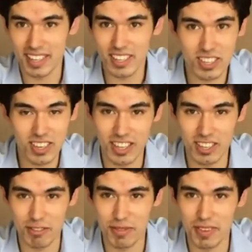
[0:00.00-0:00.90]
tons
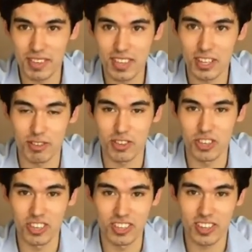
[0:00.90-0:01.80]
of tons of
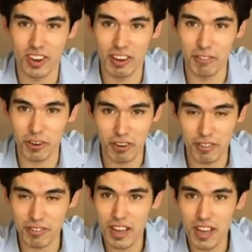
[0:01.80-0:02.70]
students going for a
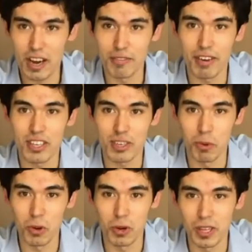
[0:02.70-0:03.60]
a very
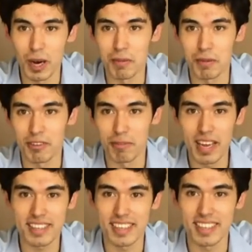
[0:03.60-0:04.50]
small number of
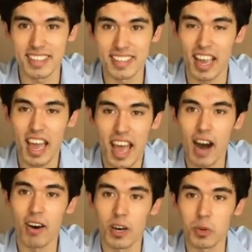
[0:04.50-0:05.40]
places. Like,
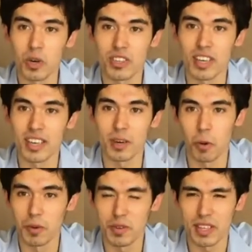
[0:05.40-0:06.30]
how hard was it, and
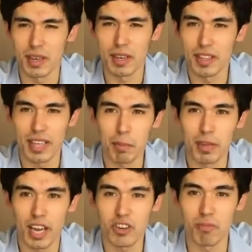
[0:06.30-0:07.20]
what was the the
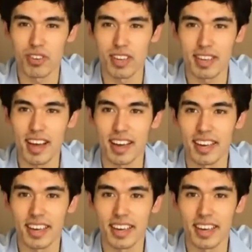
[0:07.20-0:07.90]
application process like?